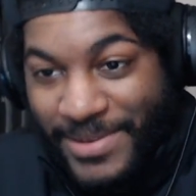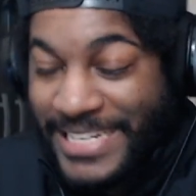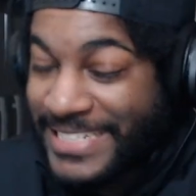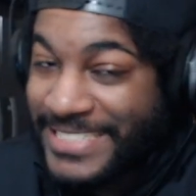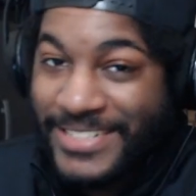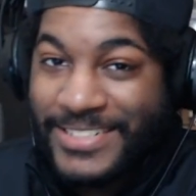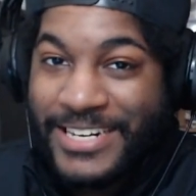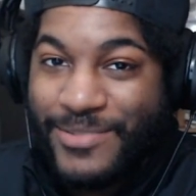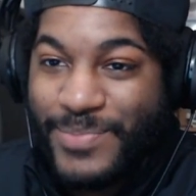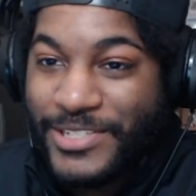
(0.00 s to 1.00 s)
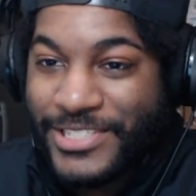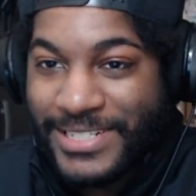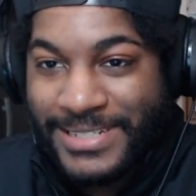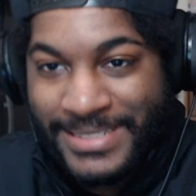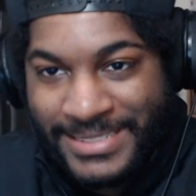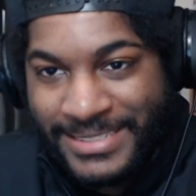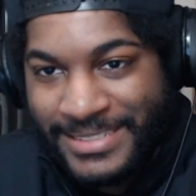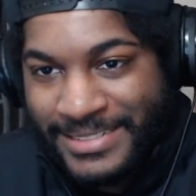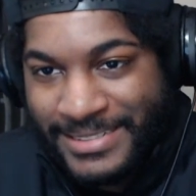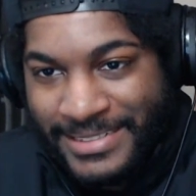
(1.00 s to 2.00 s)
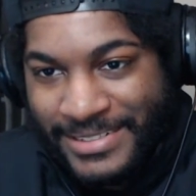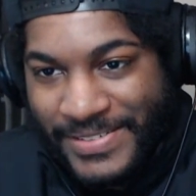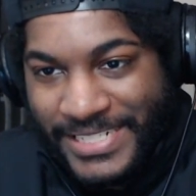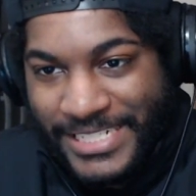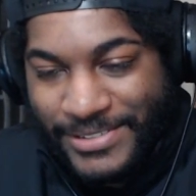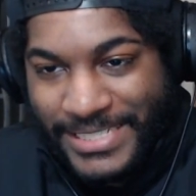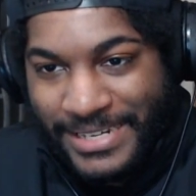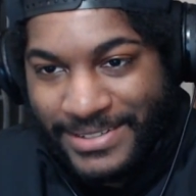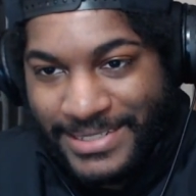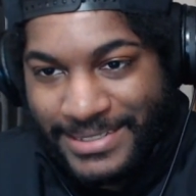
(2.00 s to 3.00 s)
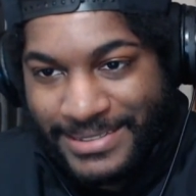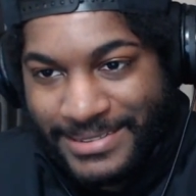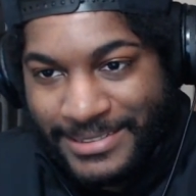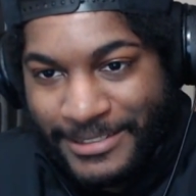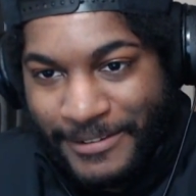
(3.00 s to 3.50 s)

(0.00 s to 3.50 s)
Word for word: I mean he still did abuse her when she was younger.